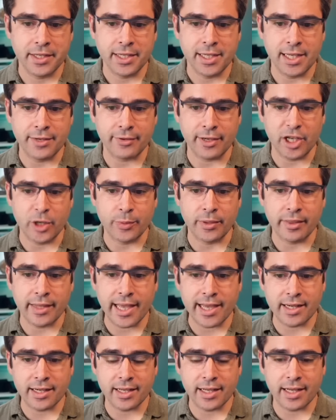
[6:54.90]
If I open
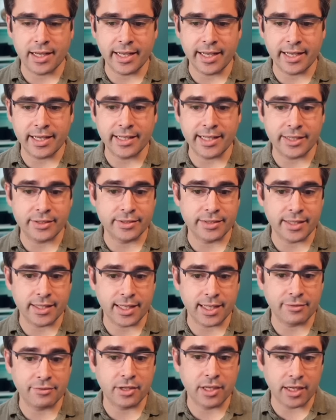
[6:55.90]
that, I can now see that
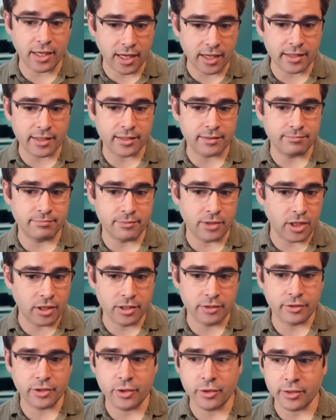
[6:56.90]
I've got all
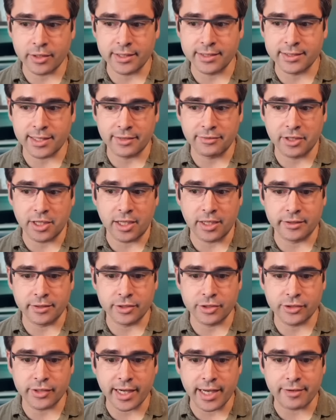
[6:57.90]
the recordings I've got on
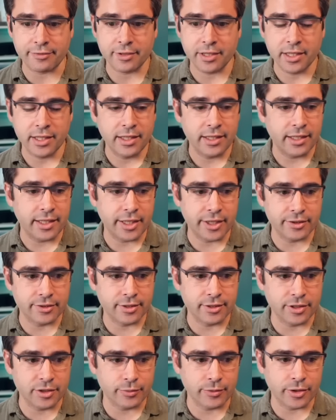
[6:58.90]
this drive. Here's
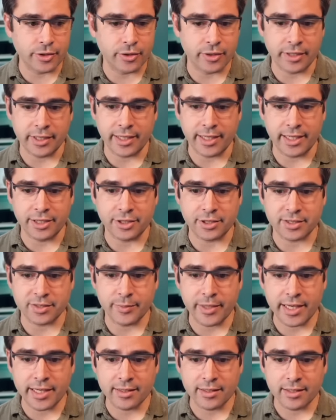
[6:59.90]
the Zoom recording I just
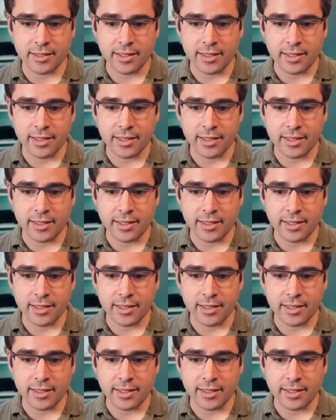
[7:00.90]
made,